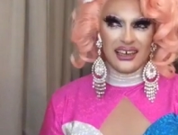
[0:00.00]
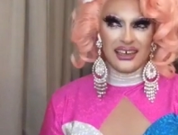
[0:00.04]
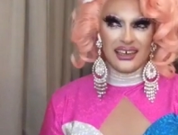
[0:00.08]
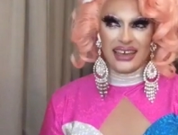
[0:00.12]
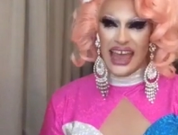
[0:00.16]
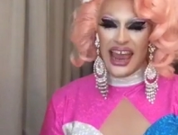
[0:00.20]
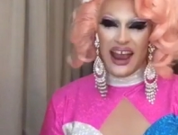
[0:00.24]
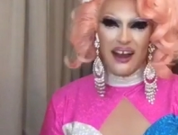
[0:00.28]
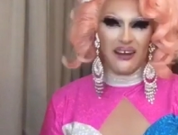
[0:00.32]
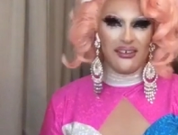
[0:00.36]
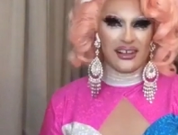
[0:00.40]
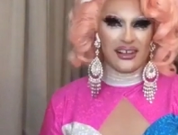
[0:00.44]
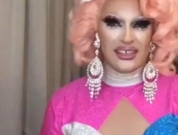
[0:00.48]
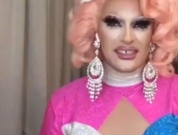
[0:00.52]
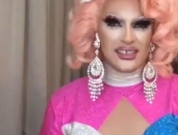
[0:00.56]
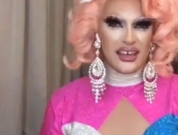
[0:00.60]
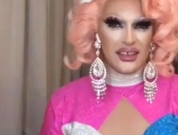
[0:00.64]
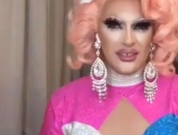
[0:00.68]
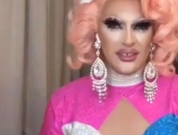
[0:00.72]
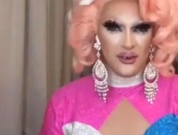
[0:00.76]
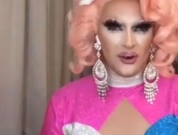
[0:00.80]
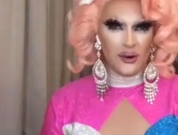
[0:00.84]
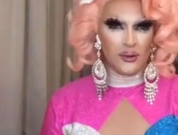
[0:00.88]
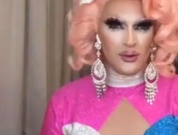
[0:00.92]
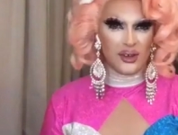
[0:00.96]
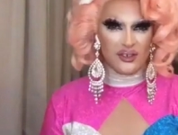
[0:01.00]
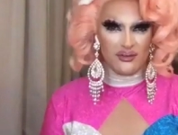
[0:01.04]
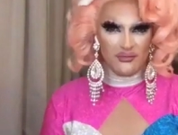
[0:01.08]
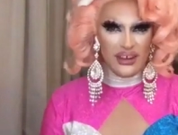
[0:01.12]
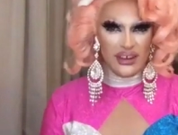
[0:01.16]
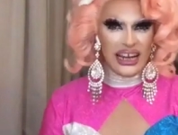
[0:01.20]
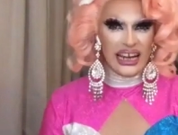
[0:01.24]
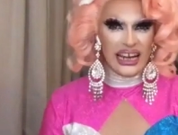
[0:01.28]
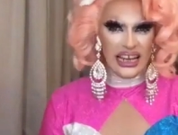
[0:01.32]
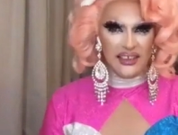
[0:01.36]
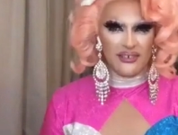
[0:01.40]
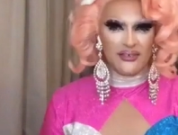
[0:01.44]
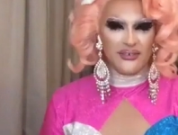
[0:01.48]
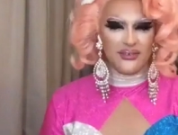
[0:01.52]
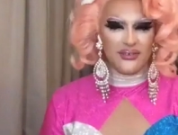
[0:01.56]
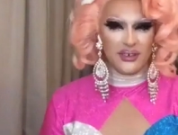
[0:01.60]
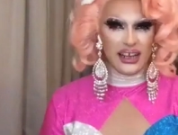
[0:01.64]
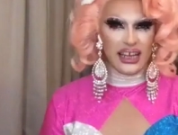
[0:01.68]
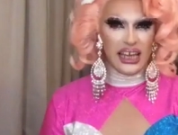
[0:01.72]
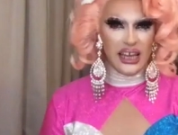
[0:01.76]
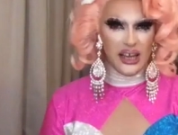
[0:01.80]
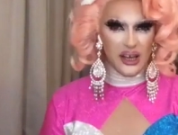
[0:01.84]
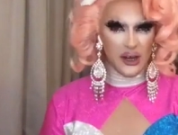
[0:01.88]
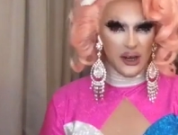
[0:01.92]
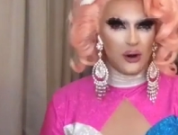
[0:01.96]
Karen's I thought was really
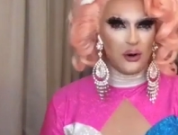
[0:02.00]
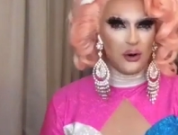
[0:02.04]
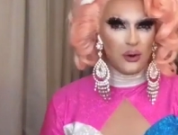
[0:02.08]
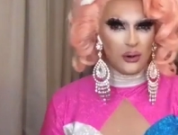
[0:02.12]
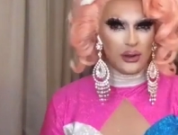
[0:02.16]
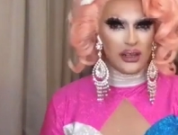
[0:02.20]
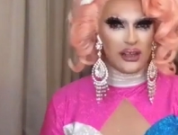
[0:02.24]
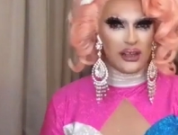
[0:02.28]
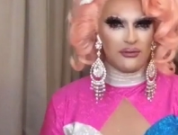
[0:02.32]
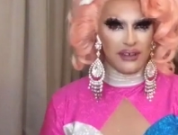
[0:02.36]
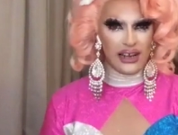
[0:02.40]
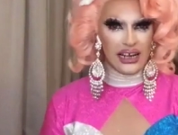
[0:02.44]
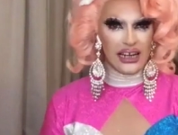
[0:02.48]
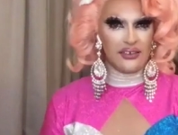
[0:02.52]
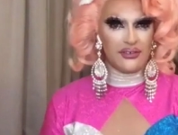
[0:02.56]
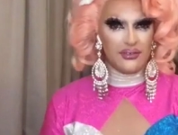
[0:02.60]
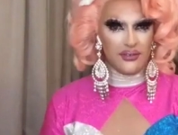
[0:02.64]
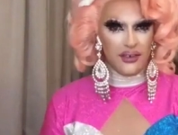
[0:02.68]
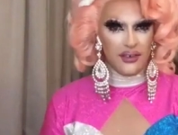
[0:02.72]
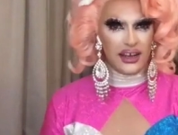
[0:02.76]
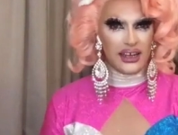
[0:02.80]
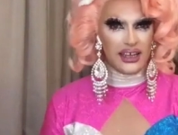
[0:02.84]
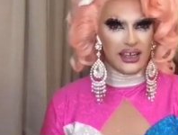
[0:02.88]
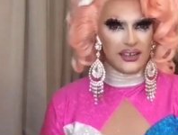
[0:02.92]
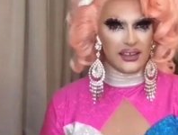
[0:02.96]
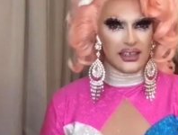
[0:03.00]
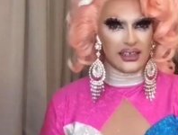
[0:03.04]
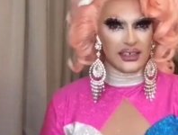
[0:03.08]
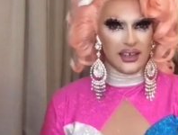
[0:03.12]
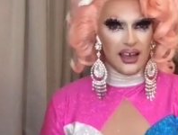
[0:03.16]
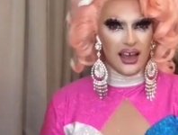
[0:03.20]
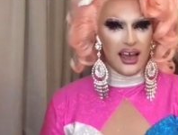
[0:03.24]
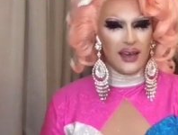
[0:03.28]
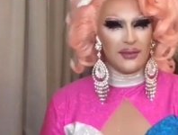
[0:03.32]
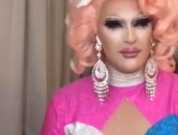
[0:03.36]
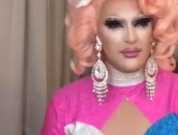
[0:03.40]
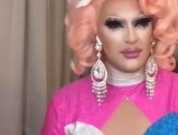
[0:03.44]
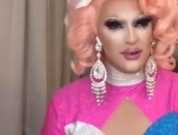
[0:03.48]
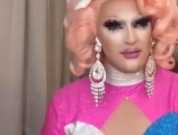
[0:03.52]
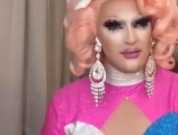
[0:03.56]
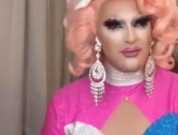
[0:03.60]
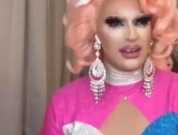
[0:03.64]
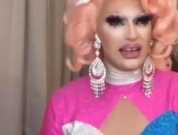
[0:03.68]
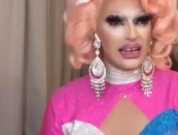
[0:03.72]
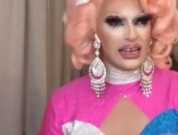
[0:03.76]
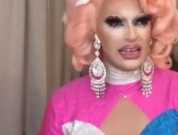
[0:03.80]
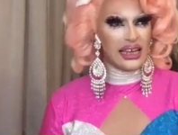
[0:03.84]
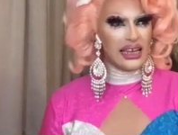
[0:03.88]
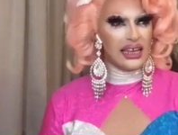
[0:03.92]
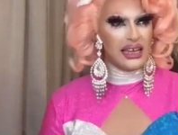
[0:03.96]
freaking cool and really funny at the time, but
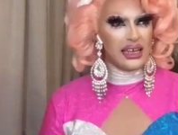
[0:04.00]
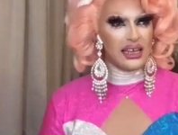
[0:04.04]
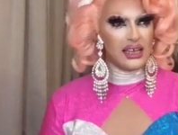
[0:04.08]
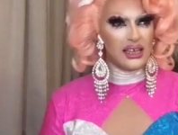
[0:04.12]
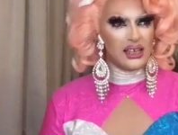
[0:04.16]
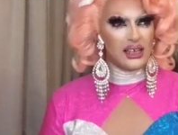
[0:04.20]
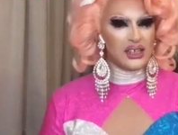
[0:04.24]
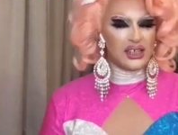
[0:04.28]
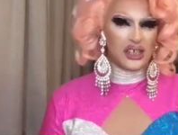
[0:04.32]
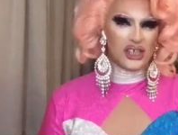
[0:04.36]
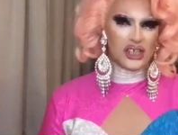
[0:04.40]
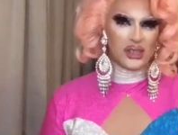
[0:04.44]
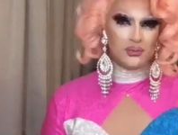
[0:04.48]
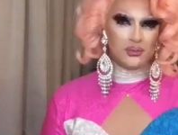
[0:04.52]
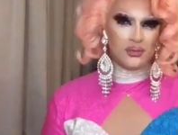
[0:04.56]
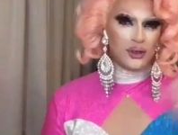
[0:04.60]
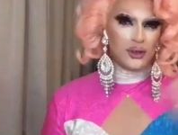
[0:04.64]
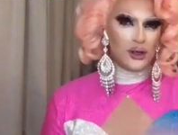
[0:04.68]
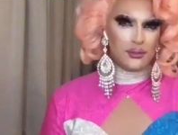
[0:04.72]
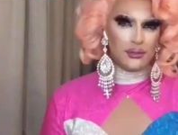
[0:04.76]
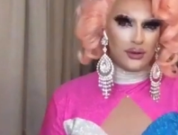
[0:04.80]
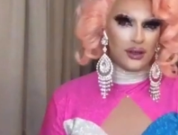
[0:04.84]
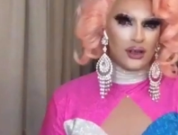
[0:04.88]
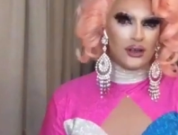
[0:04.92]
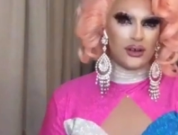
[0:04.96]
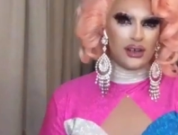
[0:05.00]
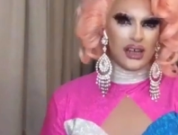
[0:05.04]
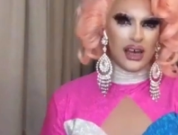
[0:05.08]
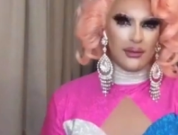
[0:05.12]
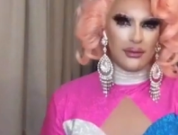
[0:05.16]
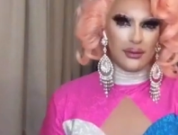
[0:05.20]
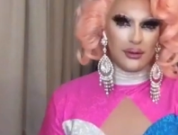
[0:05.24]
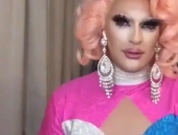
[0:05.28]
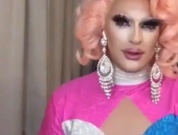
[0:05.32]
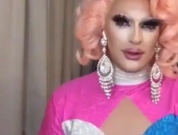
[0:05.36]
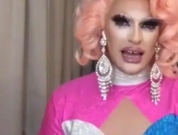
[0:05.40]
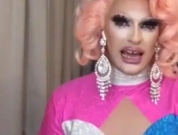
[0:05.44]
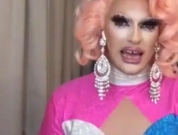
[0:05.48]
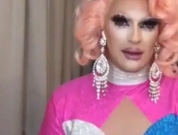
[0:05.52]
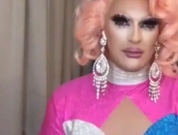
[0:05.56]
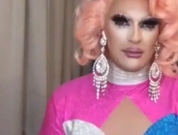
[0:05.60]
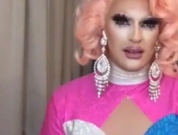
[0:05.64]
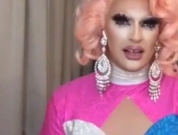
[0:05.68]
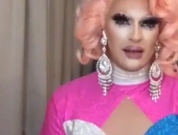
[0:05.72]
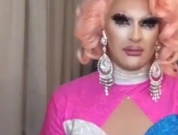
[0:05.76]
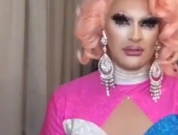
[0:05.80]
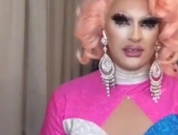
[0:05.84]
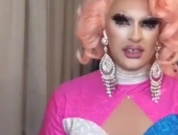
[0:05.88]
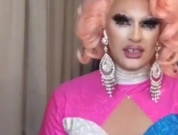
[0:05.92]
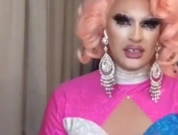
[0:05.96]
really She just blew a balloon up, an animal
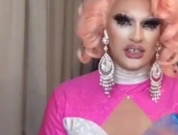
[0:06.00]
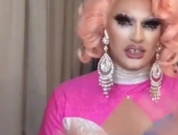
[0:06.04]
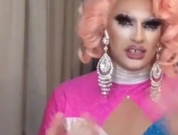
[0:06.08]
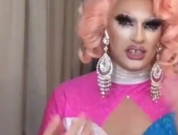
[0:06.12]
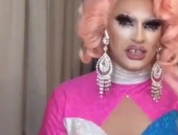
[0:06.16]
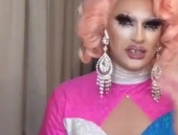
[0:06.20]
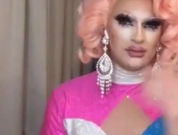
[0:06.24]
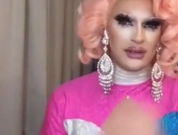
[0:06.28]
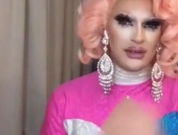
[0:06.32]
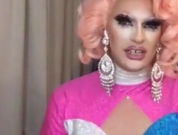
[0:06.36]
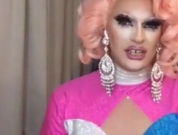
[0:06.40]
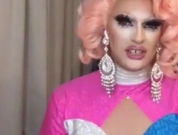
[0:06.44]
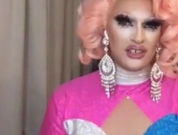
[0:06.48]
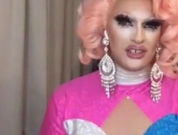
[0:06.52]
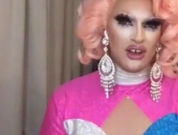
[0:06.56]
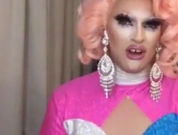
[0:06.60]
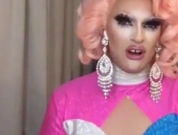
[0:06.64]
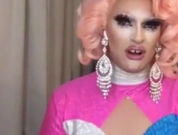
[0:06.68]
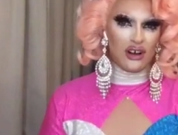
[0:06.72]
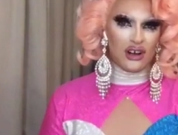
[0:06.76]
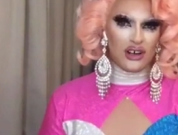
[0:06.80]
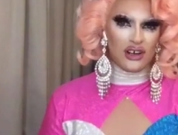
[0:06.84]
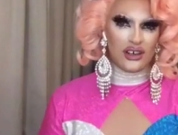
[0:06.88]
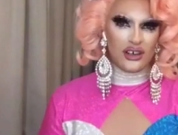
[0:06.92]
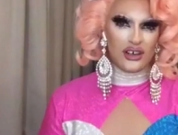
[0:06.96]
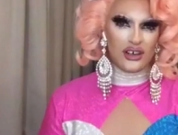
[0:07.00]
up, didn't she? She made a dog.